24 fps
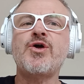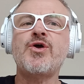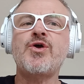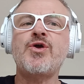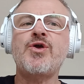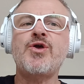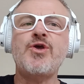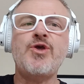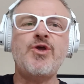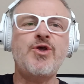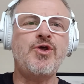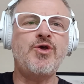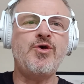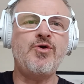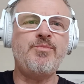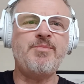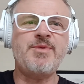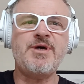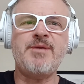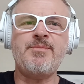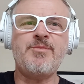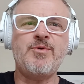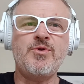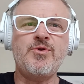You
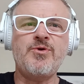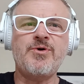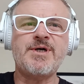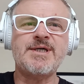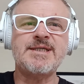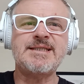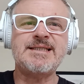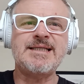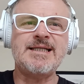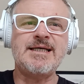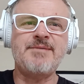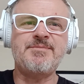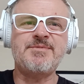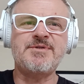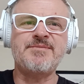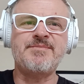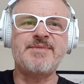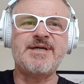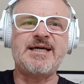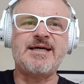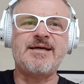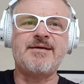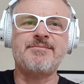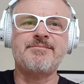people look asleep to
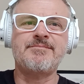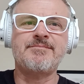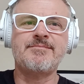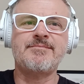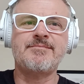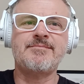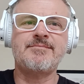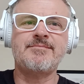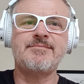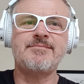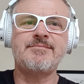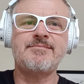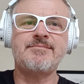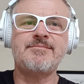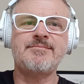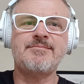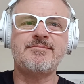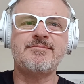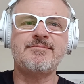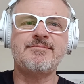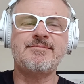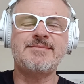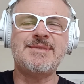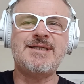me.
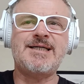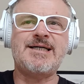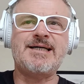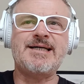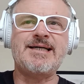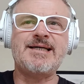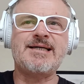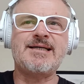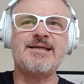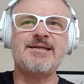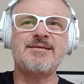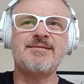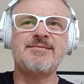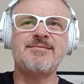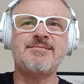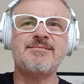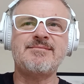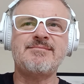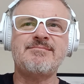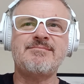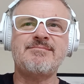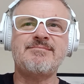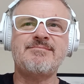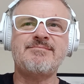Like,
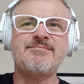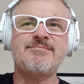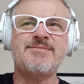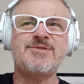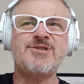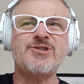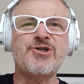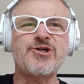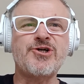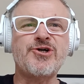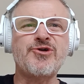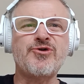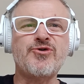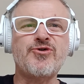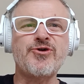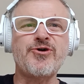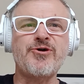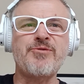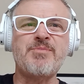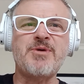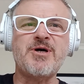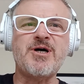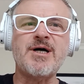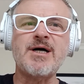not on
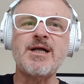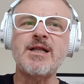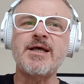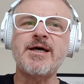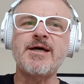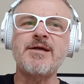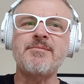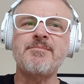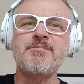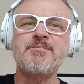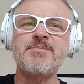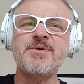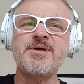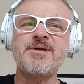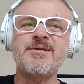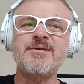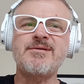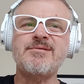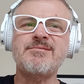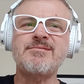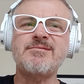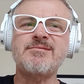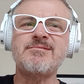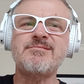autopilot, but
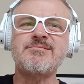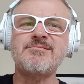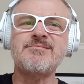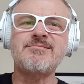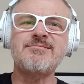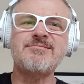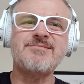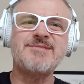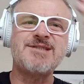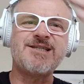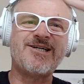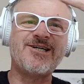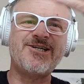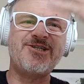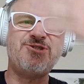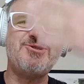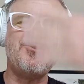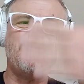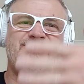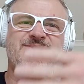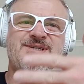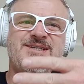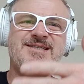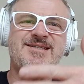I
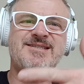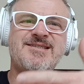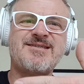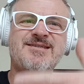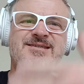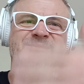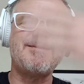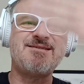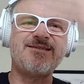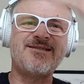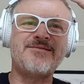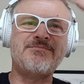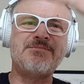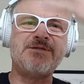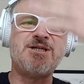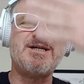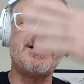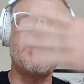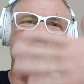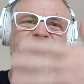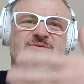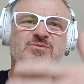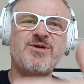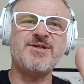do this because I'm
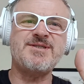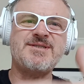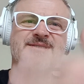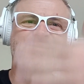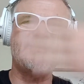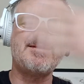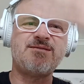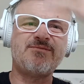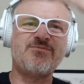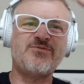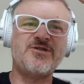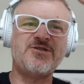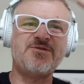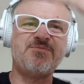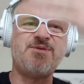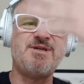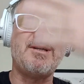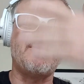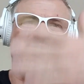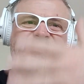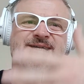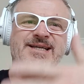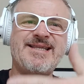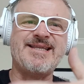like, what's
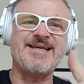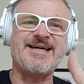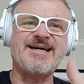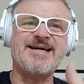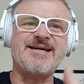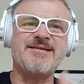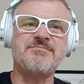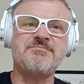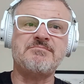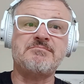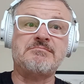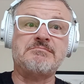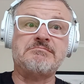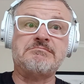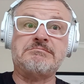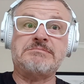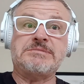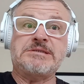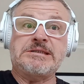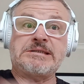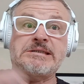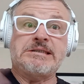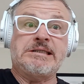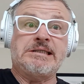behind that?
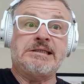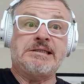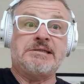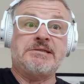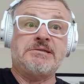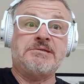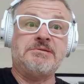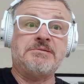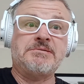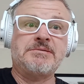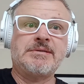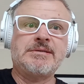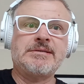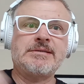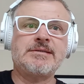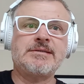I don't know.